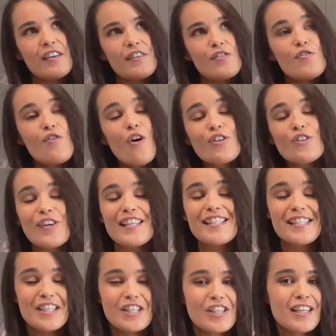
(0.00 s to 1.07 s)
not
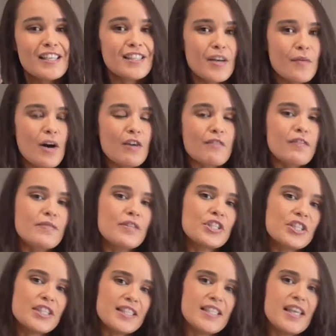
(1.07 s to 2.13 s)
transitioning so well from the
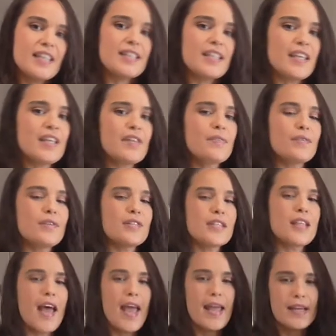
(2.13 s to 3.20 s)
GCSE through to
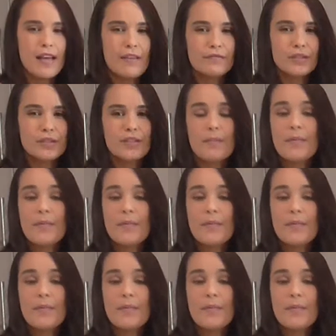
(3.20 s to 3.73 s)
the A level.